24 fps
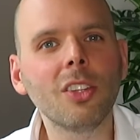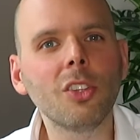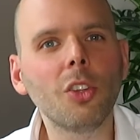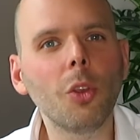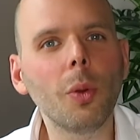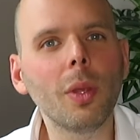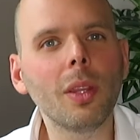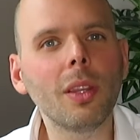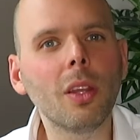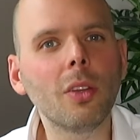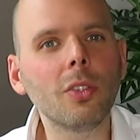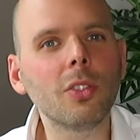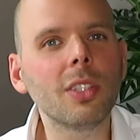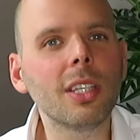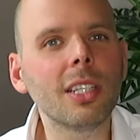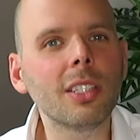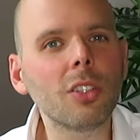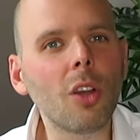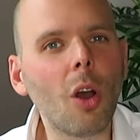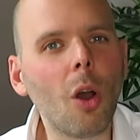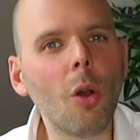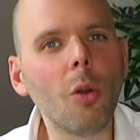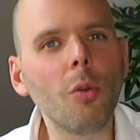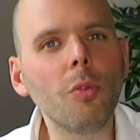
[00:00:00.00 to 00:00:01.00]
doing those
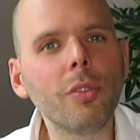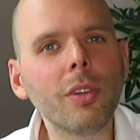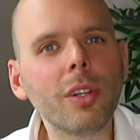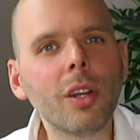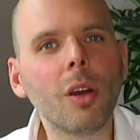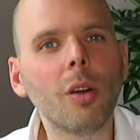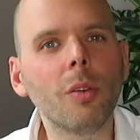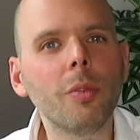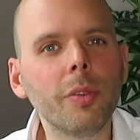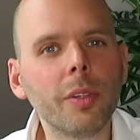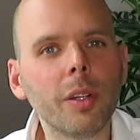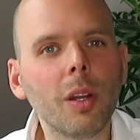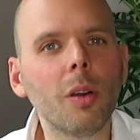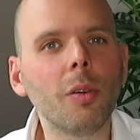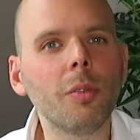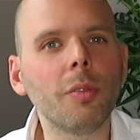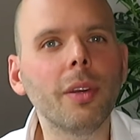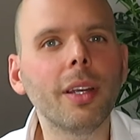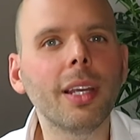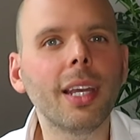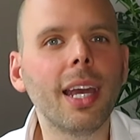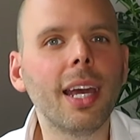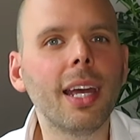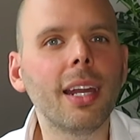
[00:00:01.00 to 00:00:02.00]
things over and over and
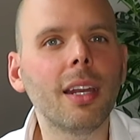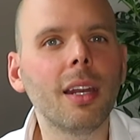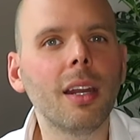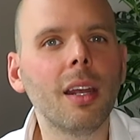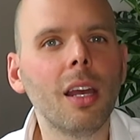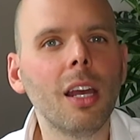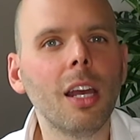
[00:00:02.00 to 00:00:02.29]
over again,